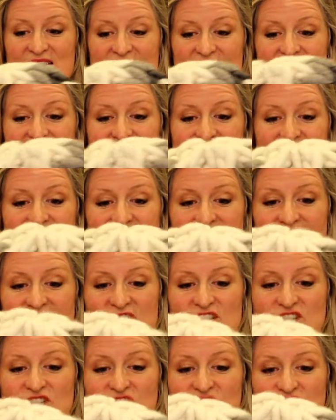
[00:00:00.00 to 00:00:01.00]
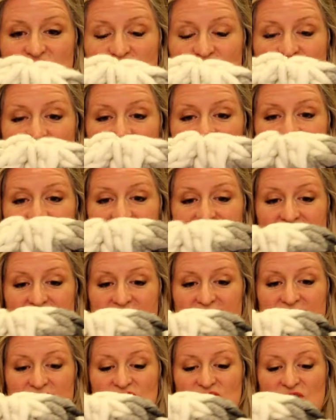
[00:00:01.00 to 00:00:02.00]
knitting and trying
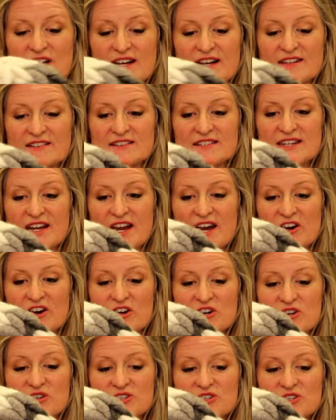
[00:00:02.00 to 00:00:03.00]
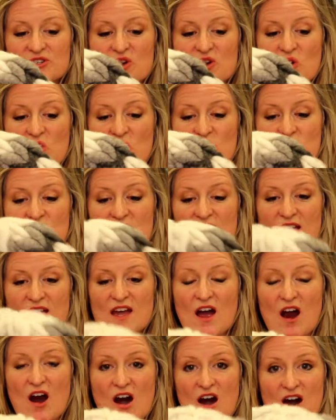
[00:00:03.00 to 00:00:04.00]
and trial and error. So
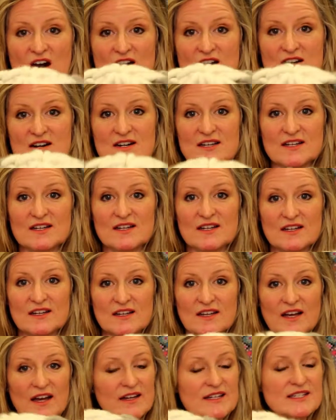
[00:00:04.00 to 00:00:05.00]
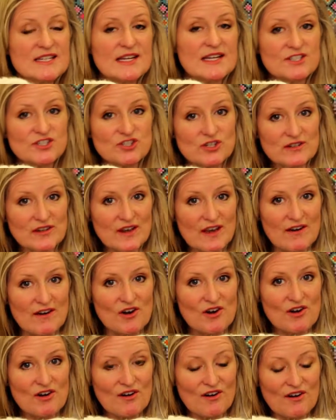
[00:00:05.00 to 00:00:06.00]
they are an attention
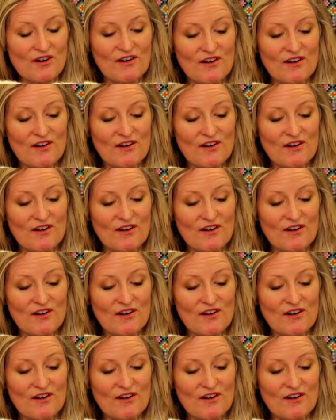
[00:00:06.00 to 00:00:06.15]
getter.